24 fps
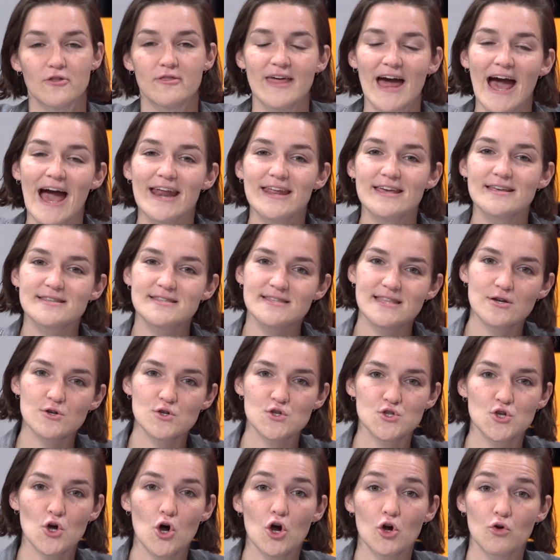that is their
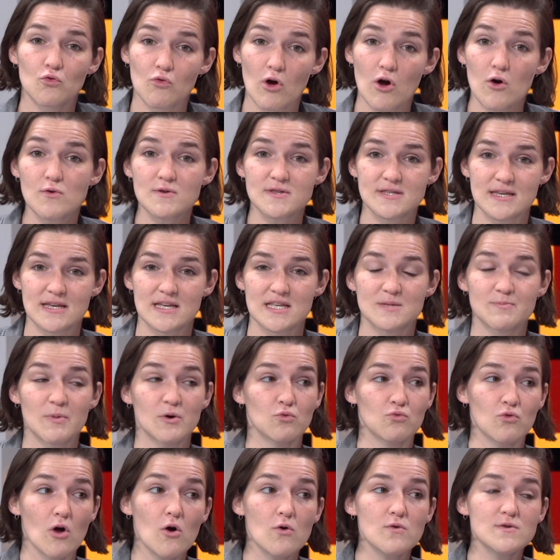song "Roses,"
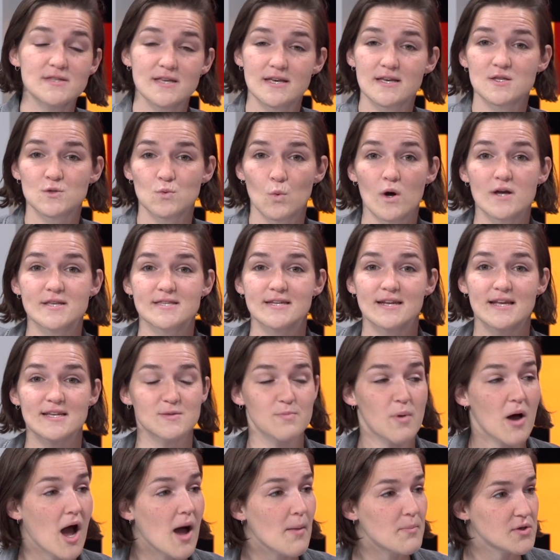but "Roses" wasn't as
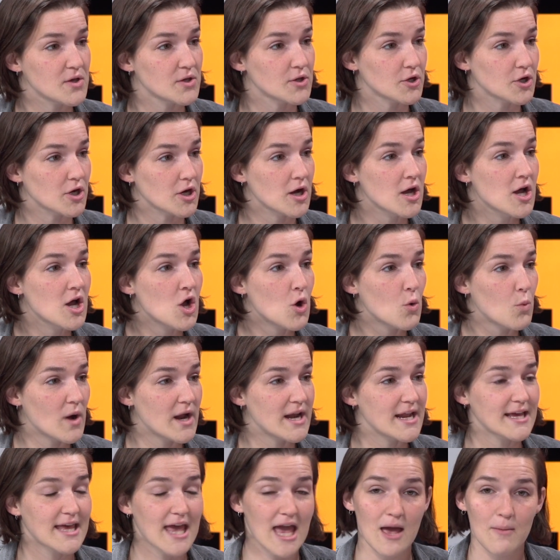popular
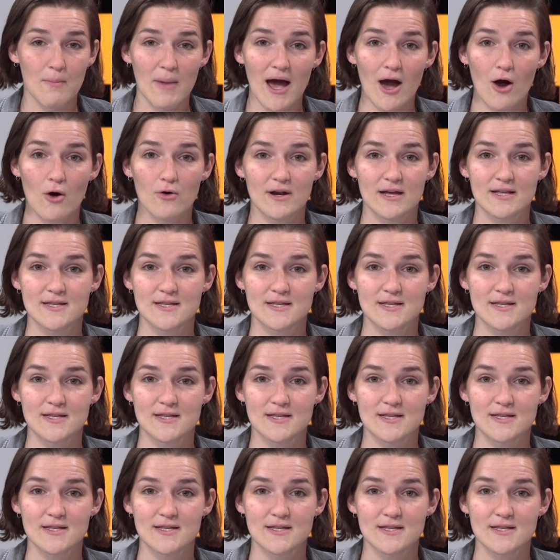when it came out,